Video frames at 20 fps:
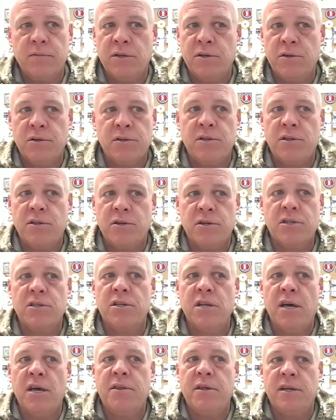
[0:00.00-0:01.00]
There's
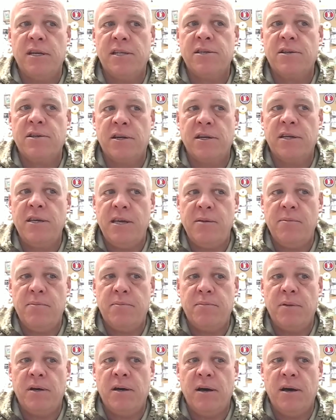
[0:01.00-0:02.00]
nothing that's going to
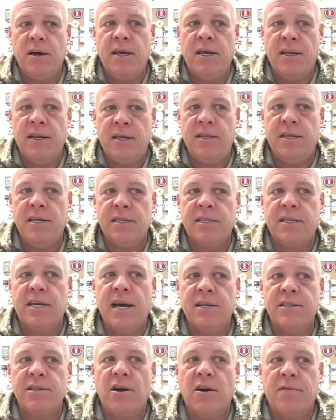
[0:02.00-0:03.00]
keep any of these
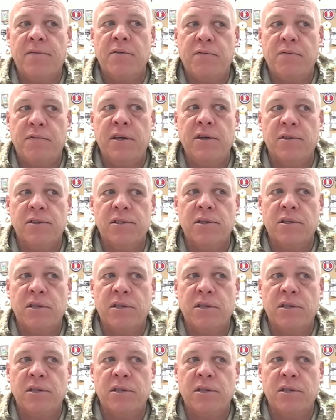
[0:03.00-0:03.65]
guys off the field.